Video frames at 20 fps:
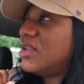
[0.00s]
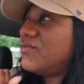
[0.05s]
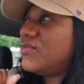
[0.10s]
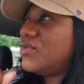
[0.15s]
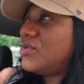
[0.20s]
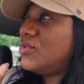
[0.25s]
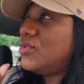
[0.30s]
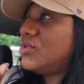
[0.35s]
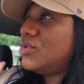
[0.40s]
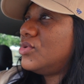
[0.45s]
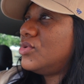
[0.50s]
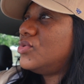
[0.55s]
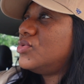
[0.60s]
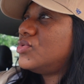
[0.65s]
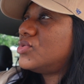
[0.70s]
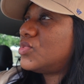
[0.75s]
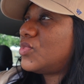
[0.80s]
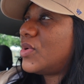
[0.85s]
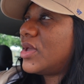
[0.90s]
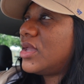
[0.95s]
if you
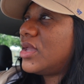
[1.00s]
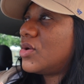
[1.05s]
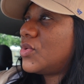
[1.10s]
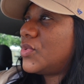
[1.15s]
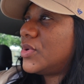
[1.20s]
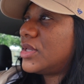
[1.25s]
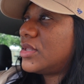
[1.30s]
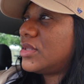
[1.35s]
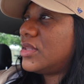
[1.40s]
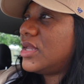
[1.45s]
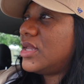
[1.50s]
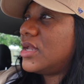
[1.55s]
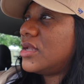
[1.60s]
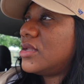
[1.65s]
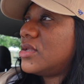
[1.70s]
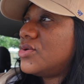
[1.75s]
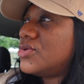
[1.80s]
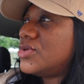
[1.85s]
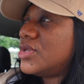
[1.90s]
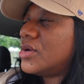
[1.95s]
lose weight quickly
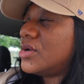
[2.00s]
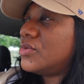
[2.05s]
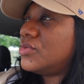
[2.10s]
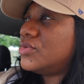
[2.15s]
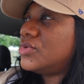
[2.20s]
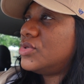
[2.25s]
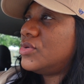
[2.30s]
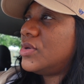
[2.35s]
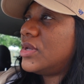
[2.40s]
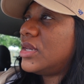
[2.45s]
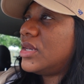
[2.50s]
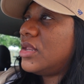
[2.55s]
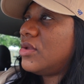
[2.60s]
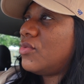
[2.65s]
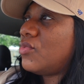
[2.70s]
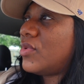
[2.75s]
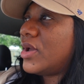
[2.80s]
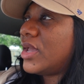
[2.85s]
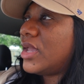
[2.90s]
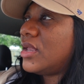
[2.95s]
and you don't do any
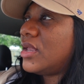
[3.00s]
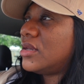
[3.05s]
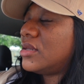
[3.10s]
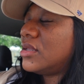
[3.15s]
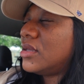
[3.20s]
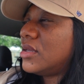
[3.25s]
weight